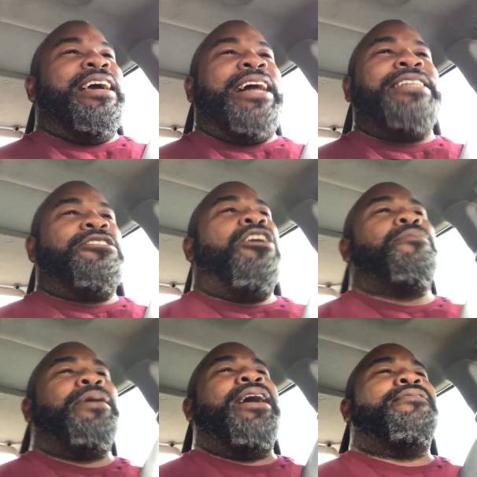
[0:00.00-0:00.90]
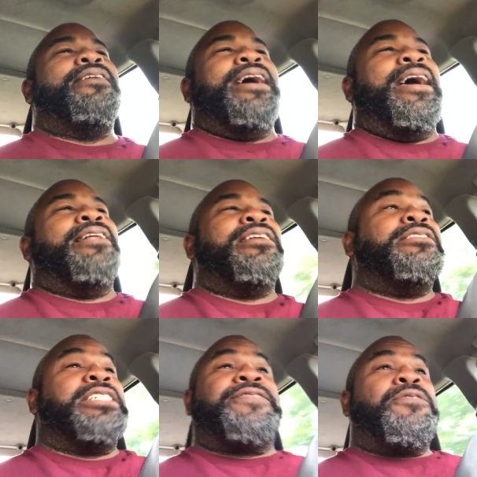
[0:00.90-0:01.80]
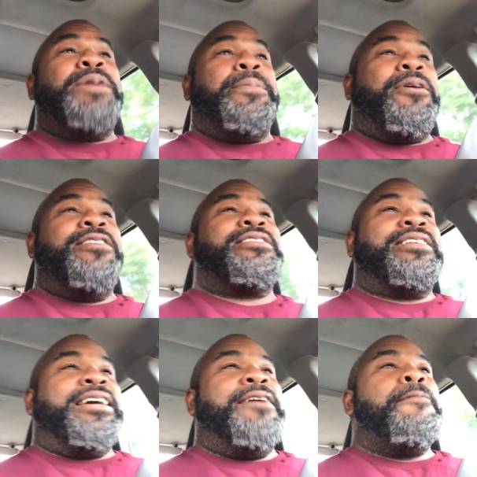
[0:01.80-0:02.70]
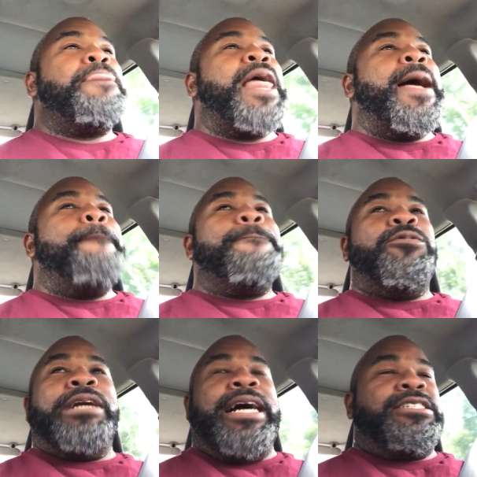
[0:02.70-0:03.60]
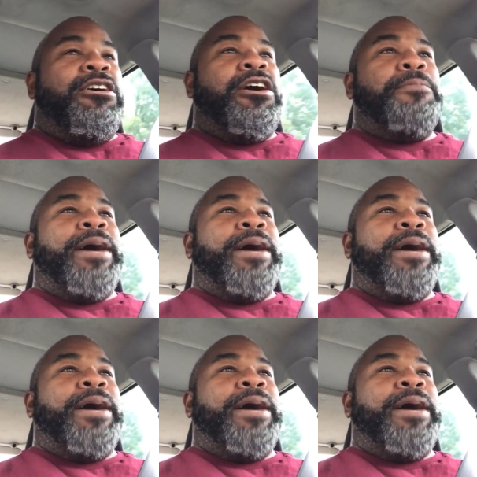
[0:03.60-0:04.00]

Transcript: and I talk about, and just for me personally, when I talk